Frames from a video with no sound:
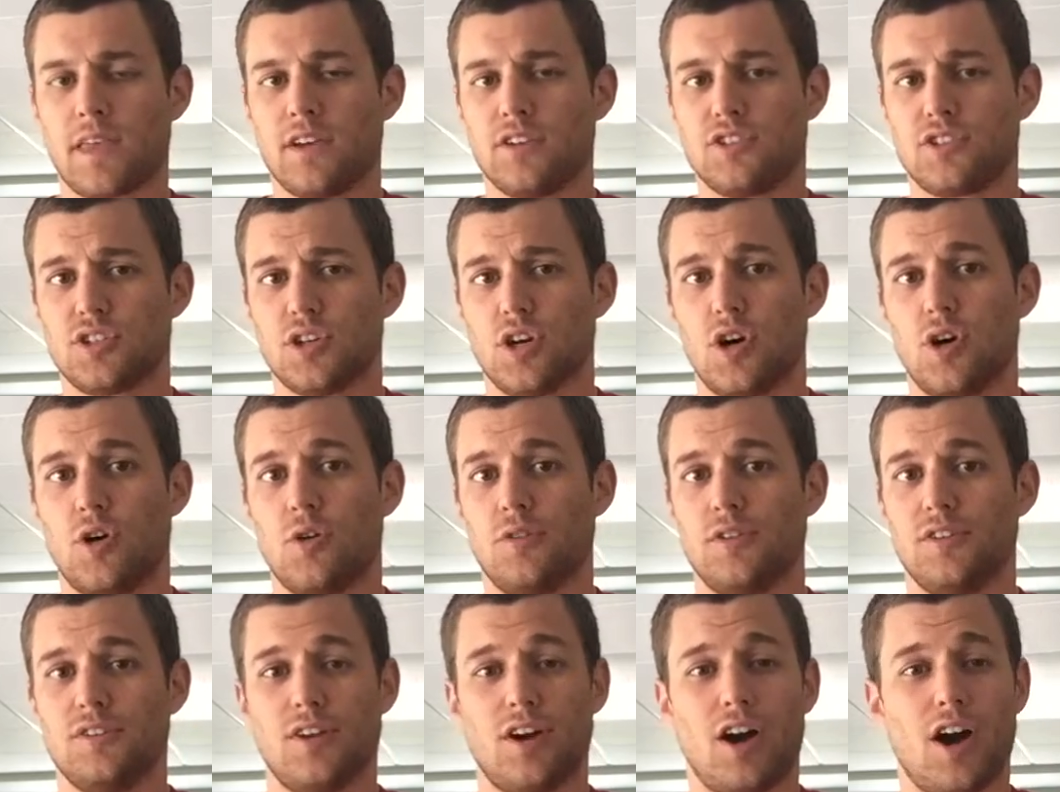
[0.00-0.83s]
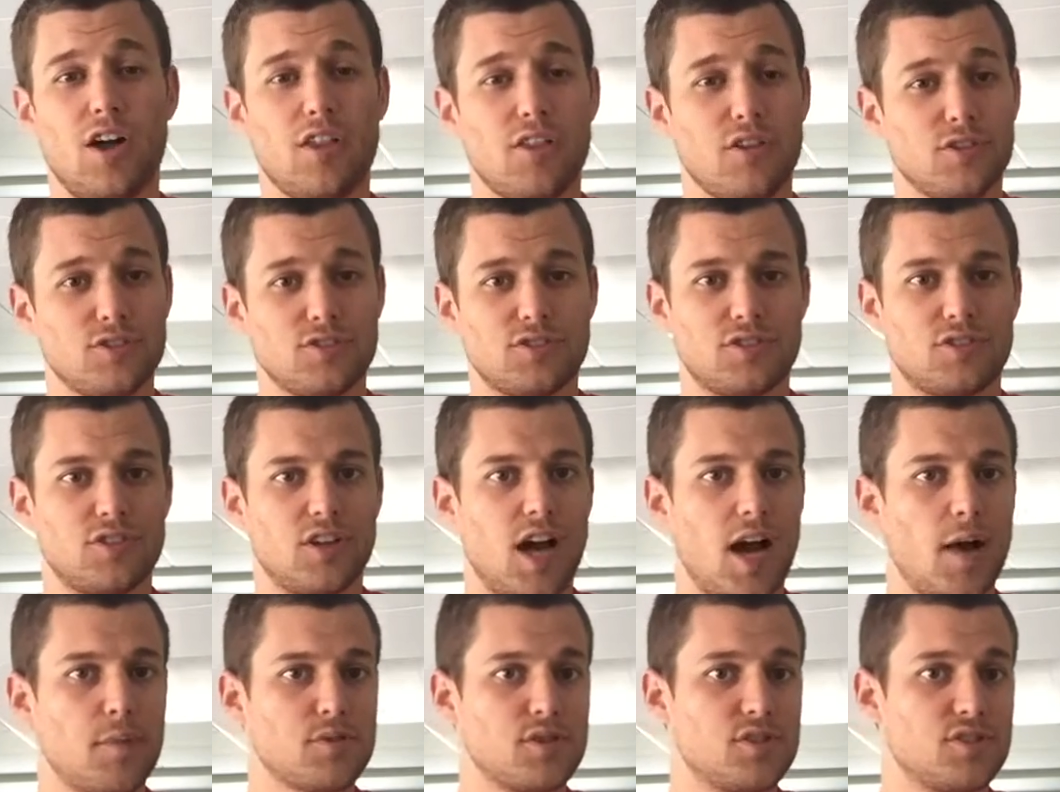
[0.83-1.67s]
So all those
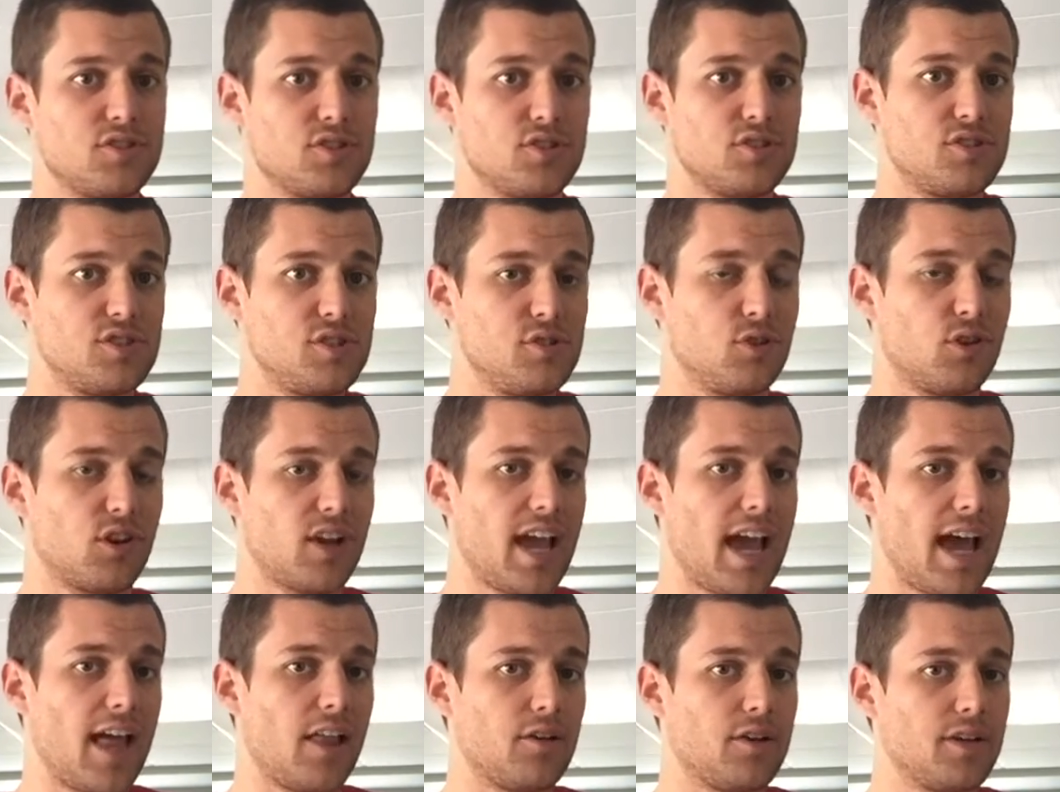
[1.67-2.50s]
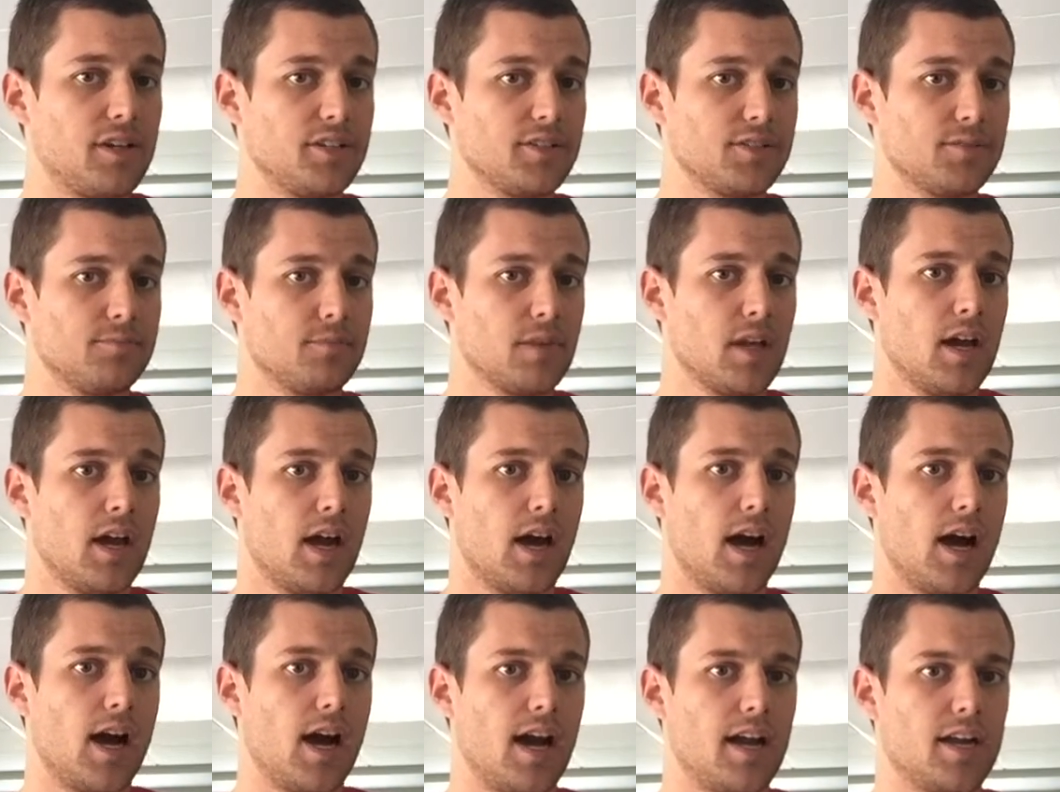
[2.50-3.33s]
options are zero calories.
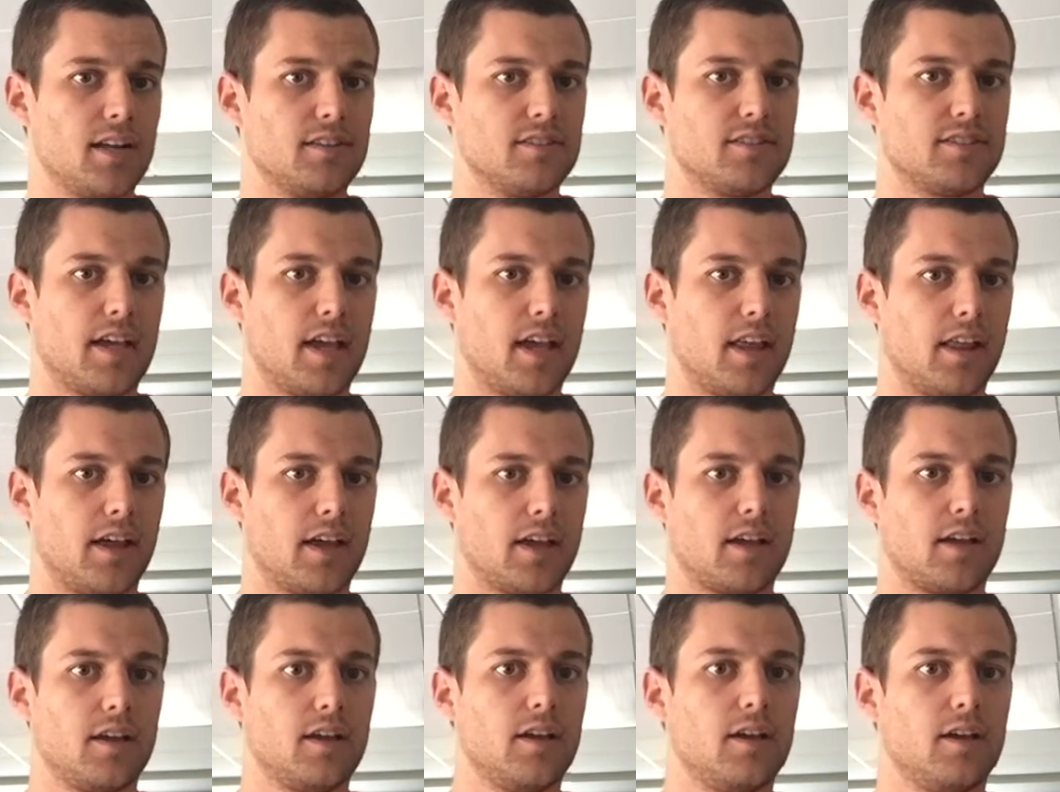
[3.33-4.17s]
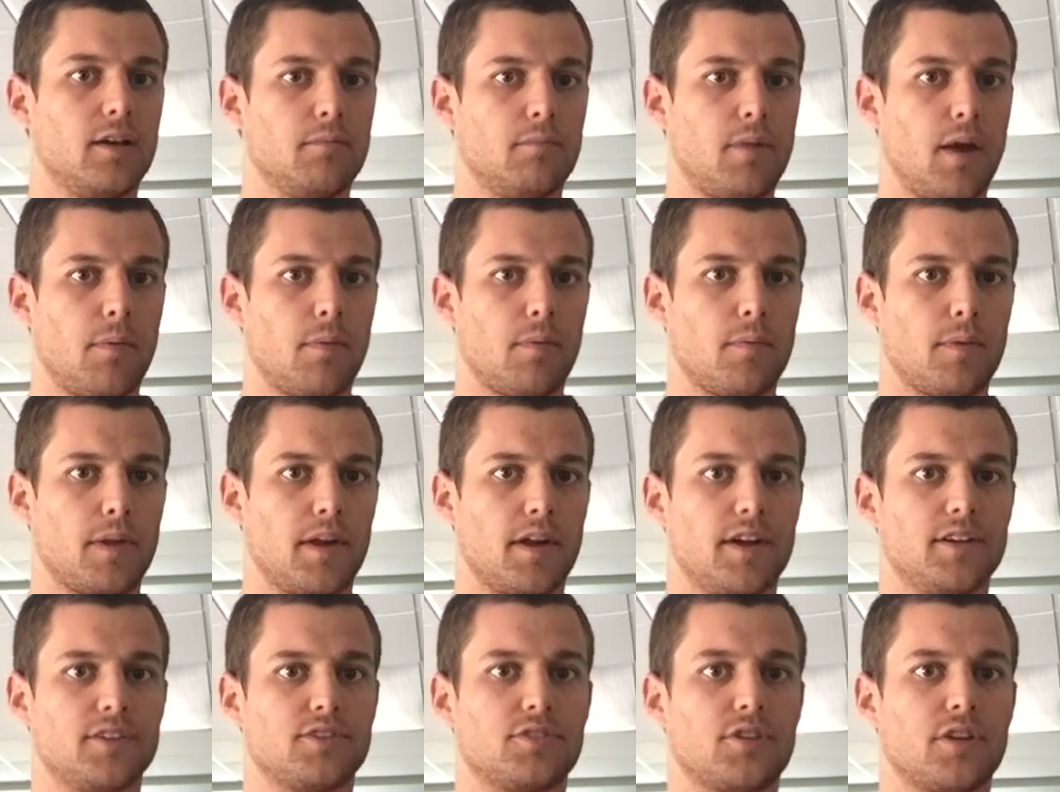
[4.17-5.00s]
Uh, I didn't say like
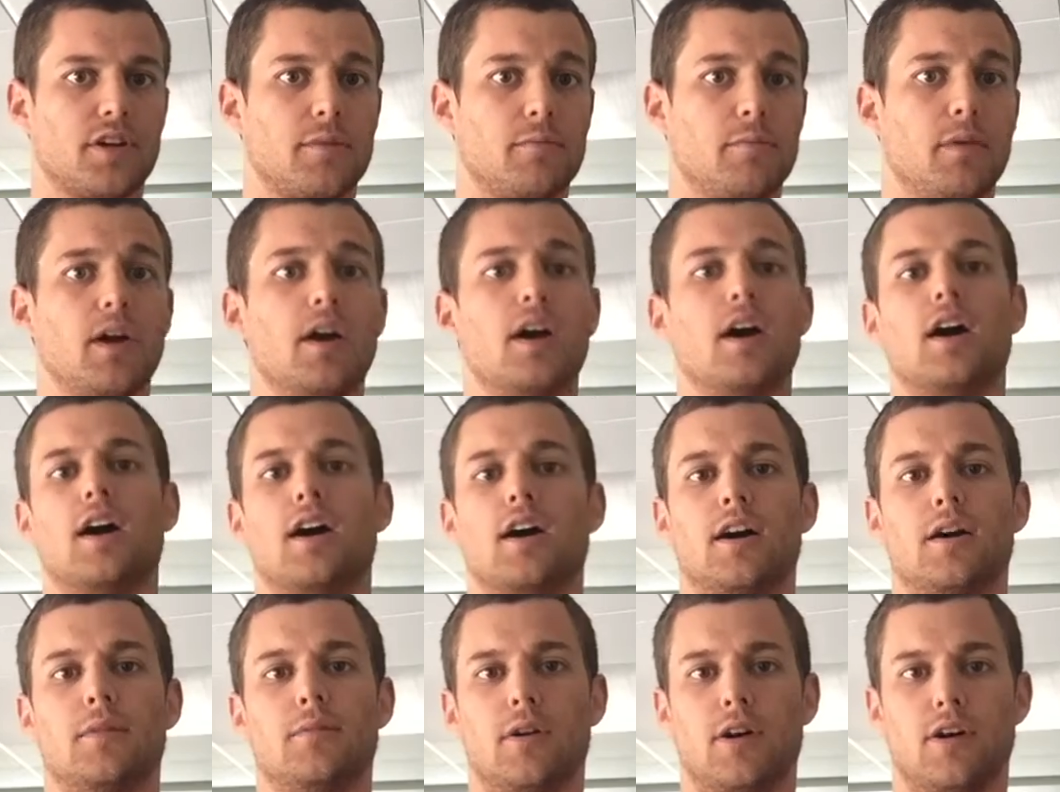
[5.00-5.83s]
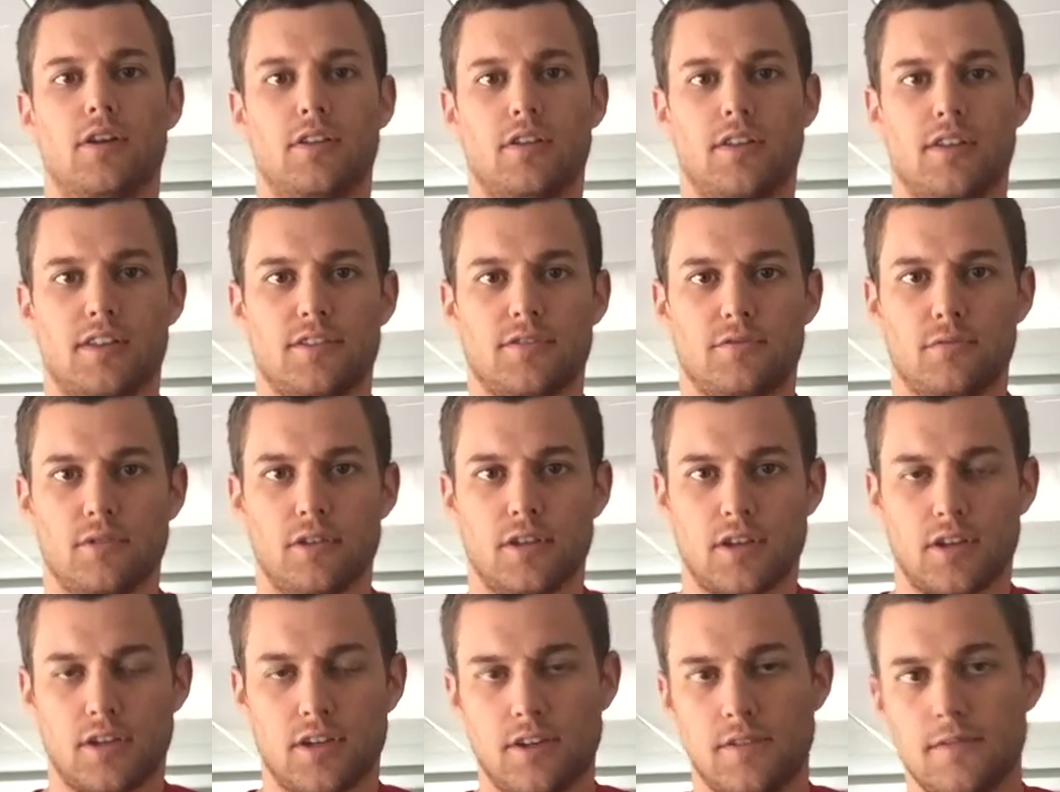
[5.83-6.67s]
peppermint ice cream, uh, although that's
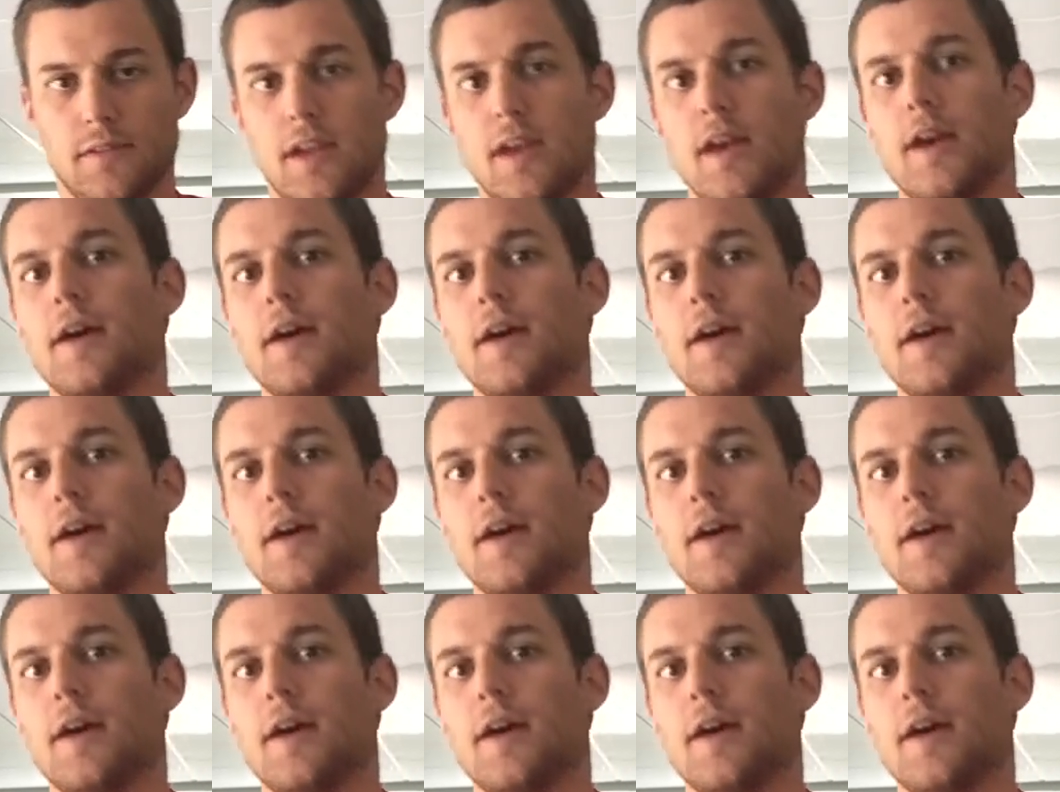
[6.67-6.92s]
really good.